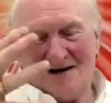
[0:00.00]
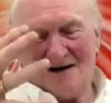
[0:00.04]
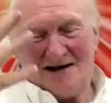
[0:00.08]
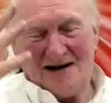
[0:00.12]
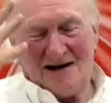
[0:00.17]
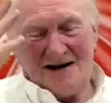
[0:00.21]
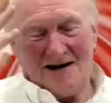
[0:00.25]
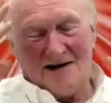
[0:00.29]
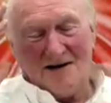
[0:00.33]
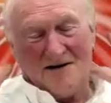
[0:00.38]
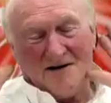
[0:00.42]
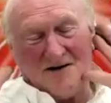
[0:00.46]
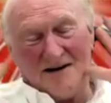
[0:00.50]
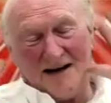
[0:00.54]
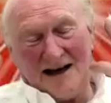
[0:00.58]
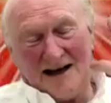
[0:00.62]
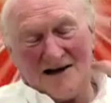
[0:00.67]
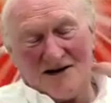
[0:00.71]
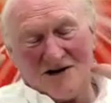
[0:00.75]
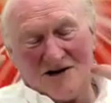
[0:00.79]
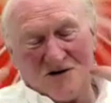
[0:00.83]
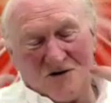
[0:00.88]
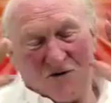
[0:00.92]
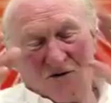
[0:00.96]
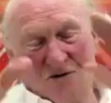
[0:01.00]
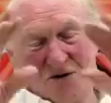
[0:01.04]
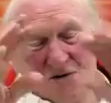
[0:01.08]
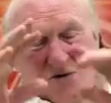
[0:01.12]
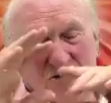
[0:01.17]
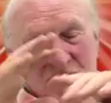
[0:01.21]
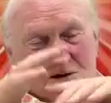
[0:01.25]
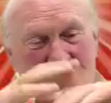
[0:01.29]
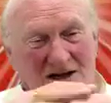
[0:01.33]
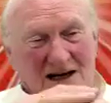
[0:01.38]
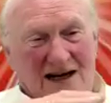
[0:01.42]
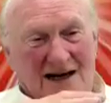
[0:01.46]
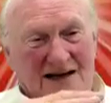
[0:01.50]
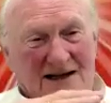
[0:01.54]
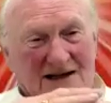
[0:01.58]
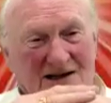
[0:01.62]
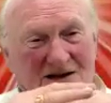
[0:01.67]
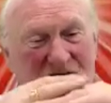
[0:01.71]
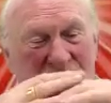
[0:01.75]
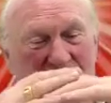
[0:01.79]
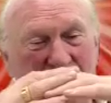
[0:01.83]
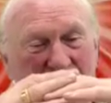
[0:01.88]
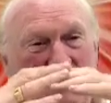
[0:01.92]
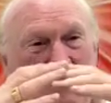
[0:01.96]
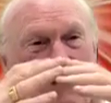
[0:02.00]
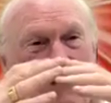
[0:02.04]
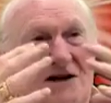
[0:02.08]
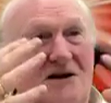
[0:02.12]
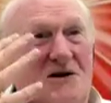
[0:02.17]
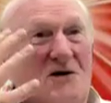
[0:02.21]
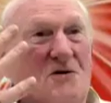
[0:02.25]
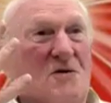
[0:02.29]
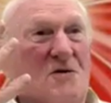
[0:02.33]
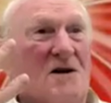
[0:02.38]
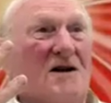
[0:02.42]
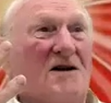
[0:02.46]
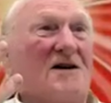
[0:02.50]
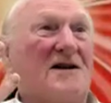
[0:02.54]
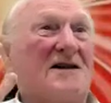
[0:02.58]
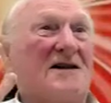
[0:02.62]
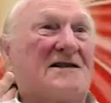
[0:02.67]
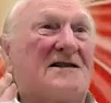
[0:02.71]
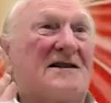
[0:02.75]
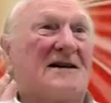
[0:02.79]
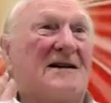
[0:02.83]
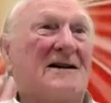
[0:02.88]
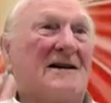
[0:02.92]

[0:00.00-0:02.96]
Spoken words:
then that story will start to soften and you'll realize,